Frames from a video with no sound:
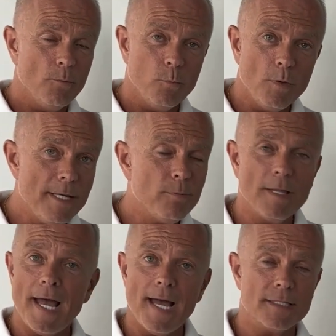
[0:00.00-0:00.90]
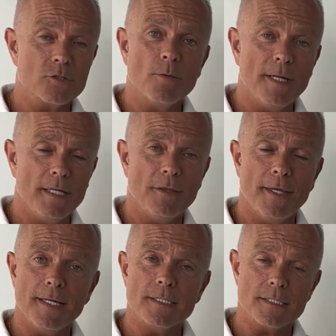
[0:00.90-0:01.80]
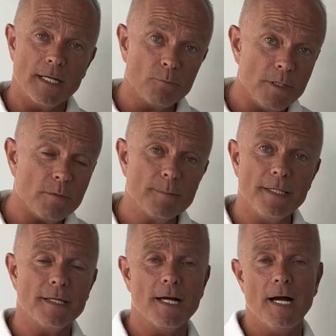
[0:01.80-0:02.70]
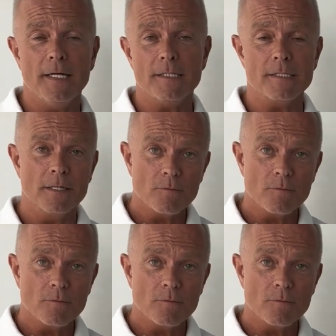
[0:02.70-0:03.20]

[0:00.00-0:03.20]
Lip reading: we will add so many things, and we will be the guys